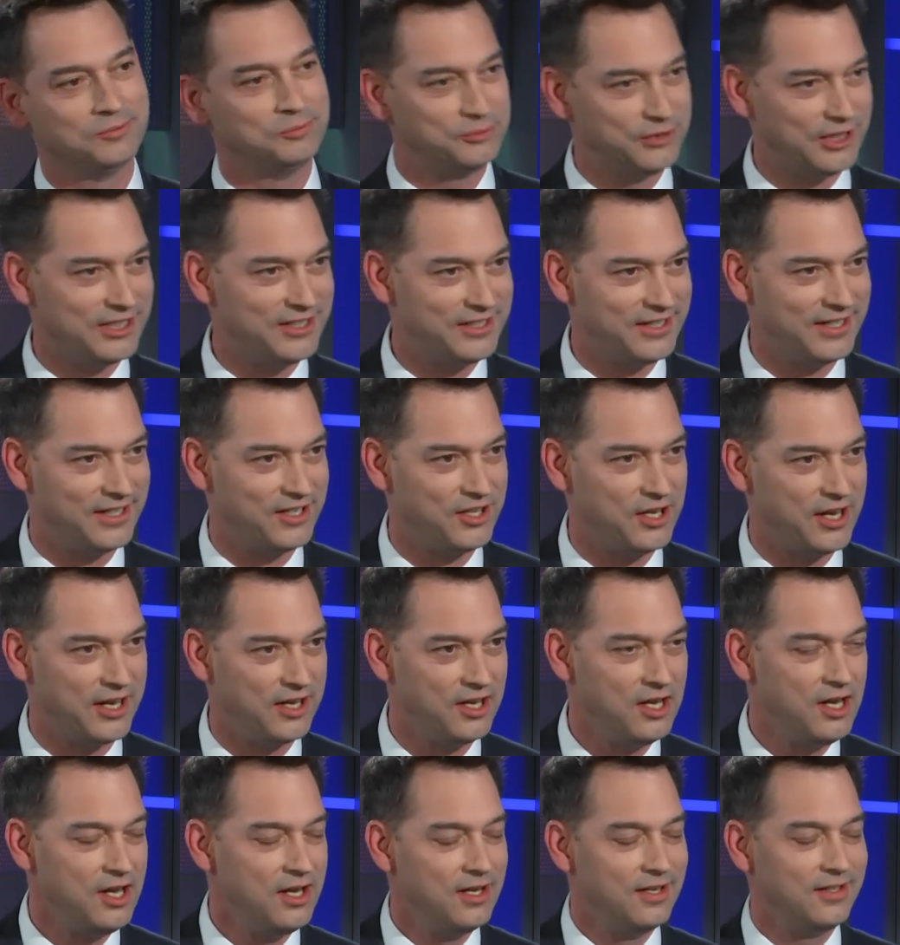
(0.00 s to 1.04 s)
But
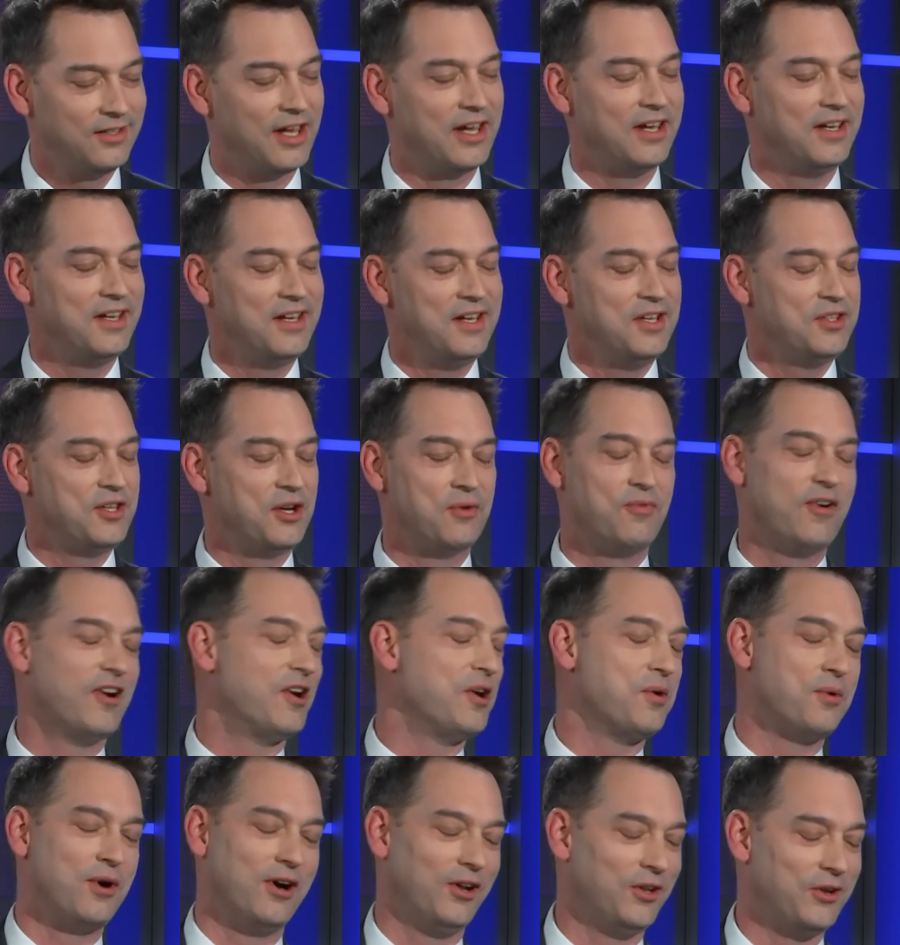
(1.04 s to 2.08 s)
they're
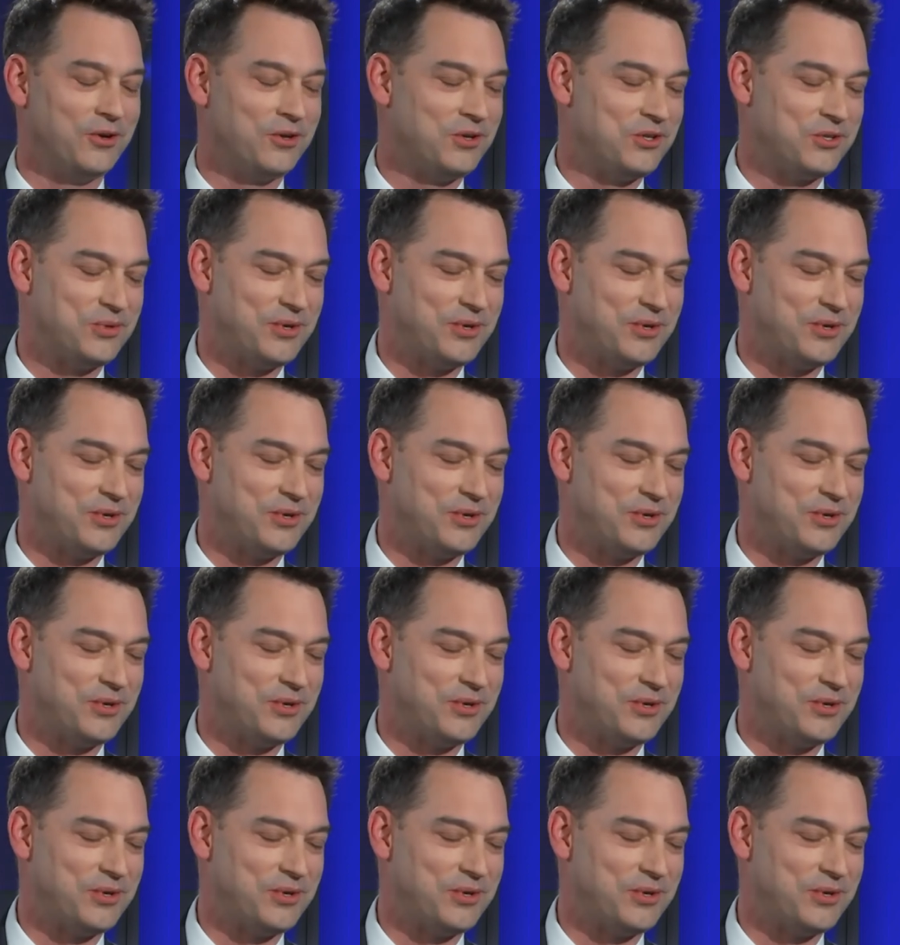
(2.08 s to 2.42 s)
very well known as